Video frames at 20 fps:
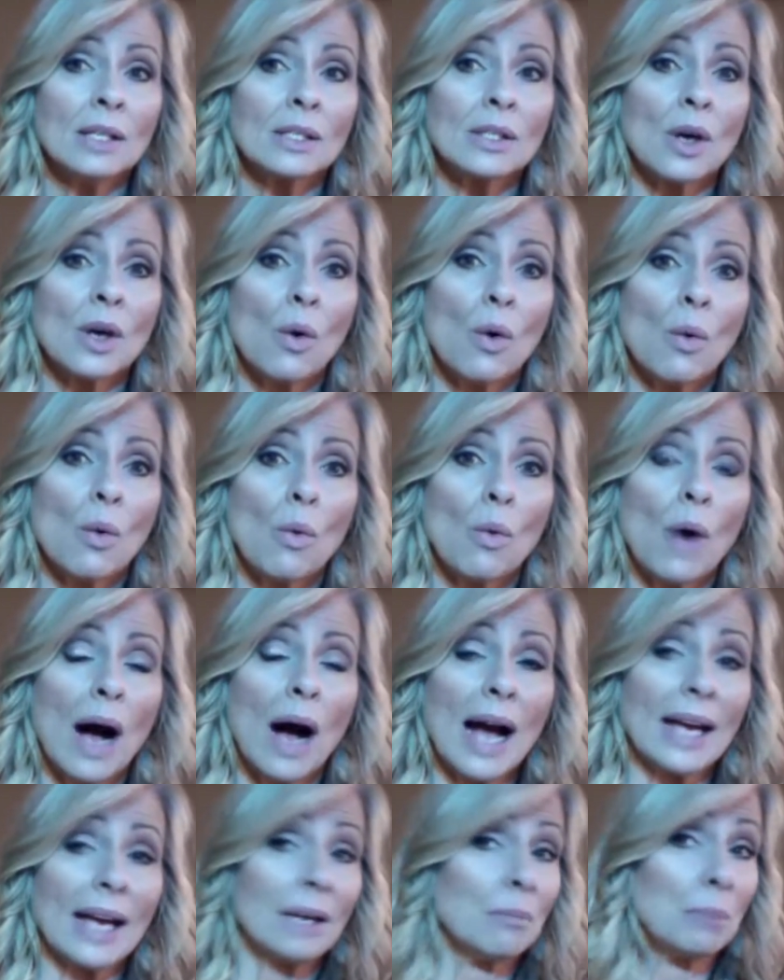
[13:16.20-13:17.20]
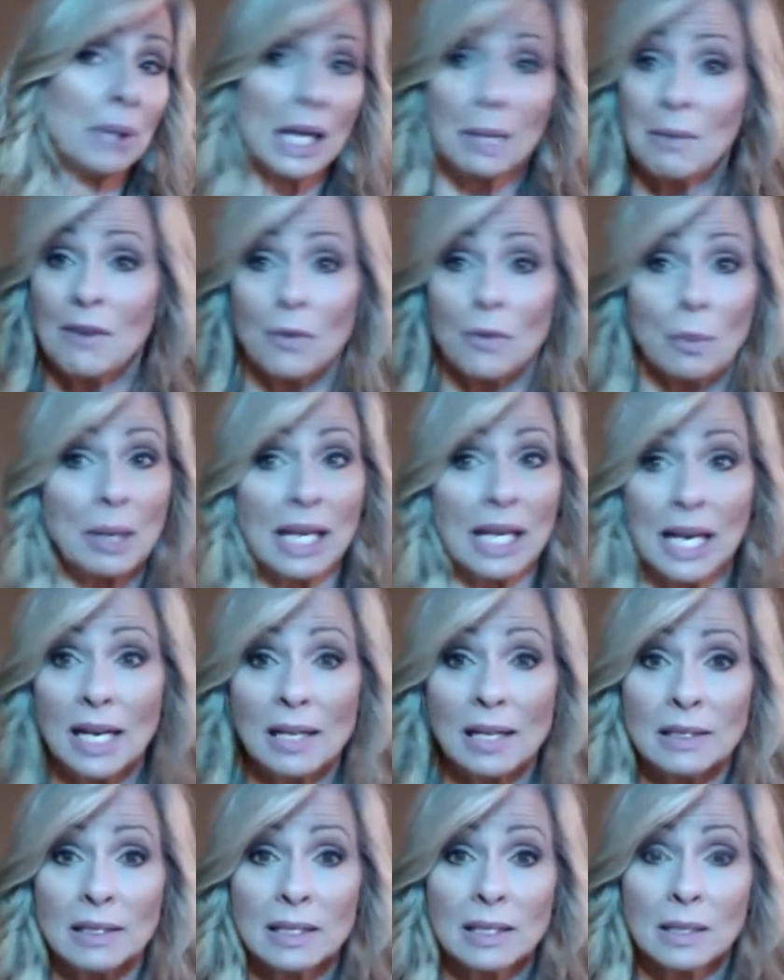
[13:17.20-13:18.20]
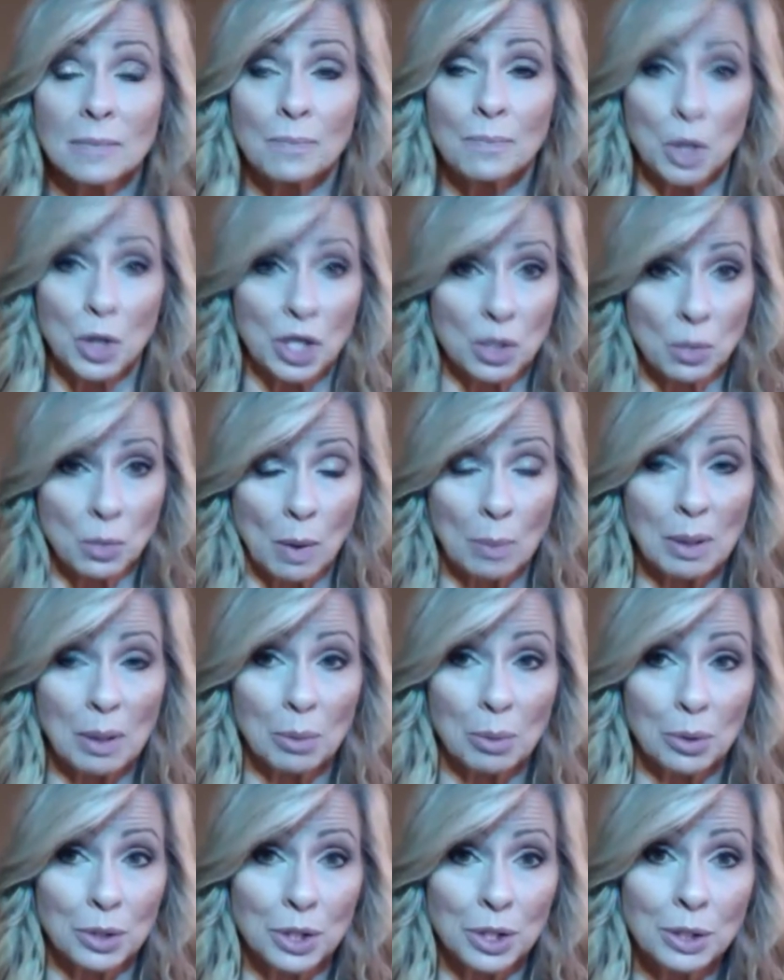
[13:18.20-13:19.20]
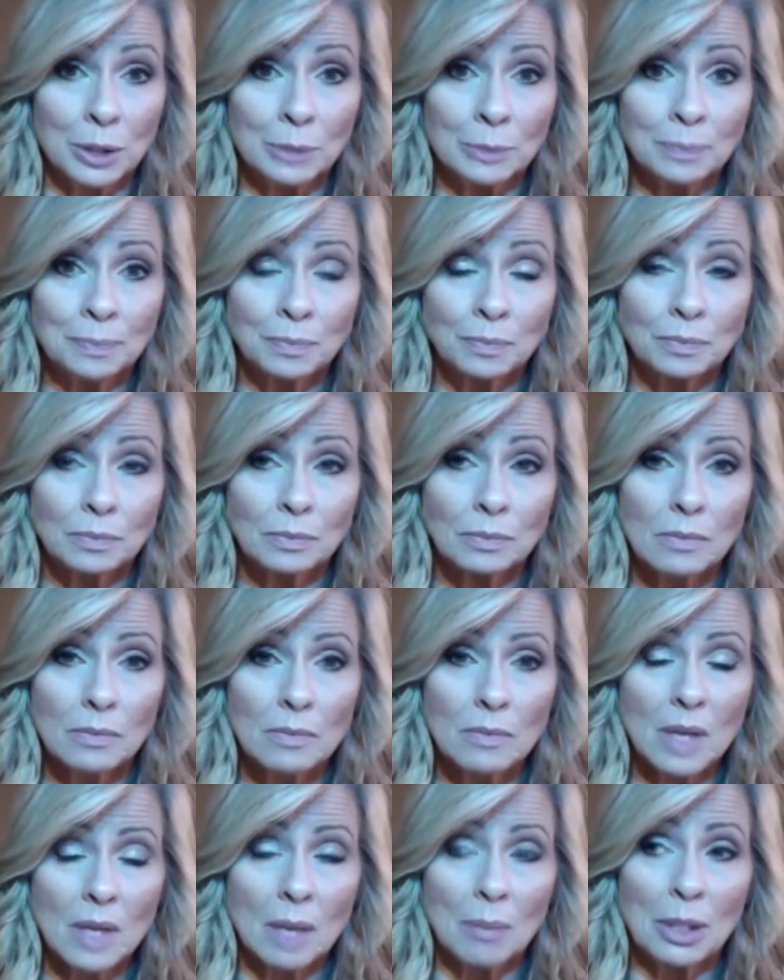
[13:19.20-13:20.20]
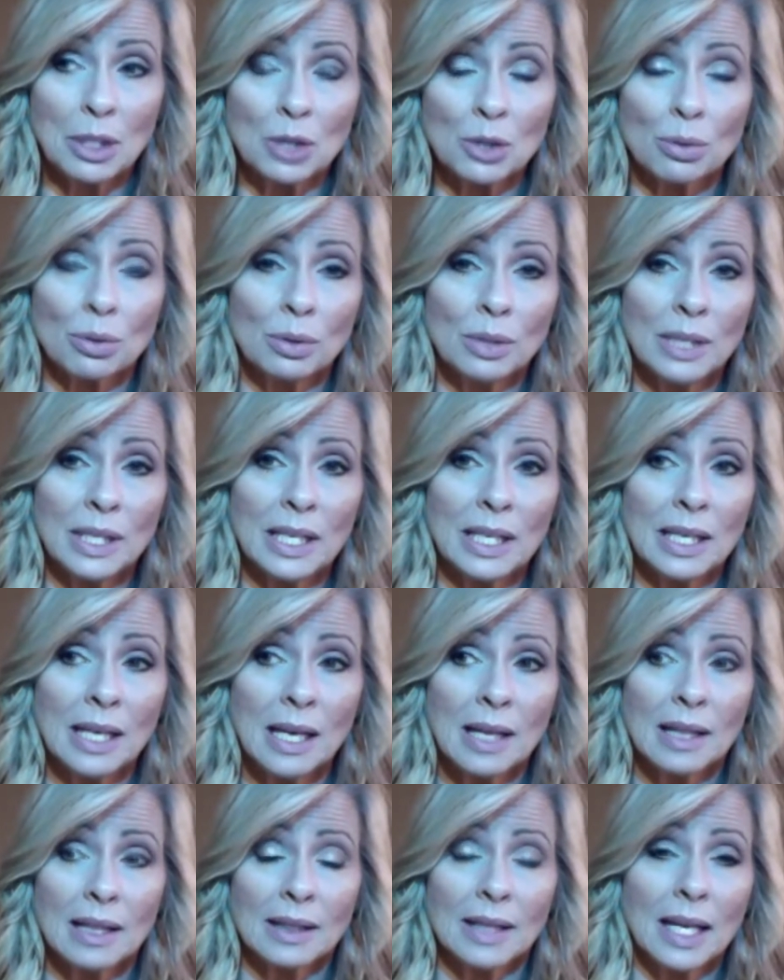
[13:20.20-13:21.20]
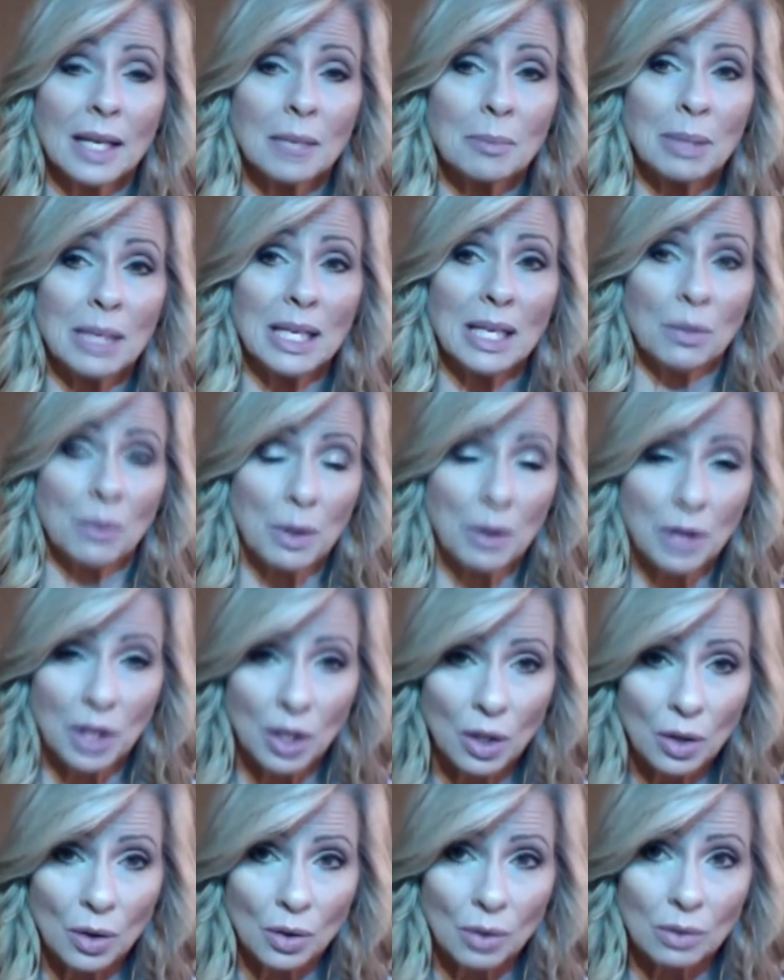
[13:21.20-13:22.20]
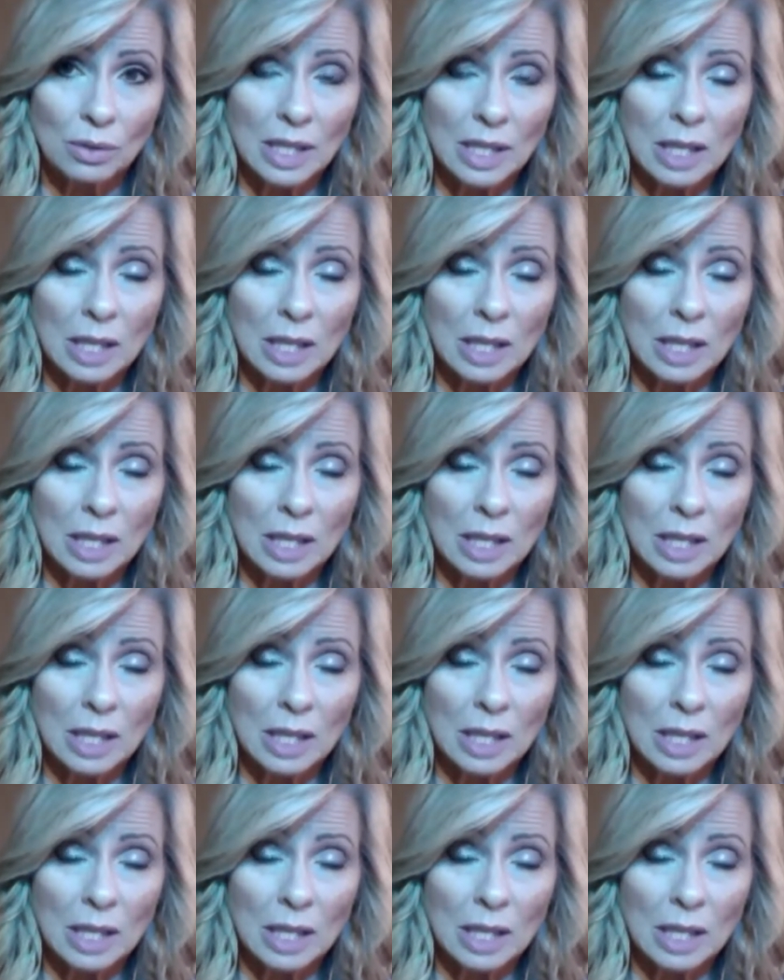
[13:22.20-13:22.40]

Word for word: So I can blame everybody else, which is what people do, but truly let it begin with you.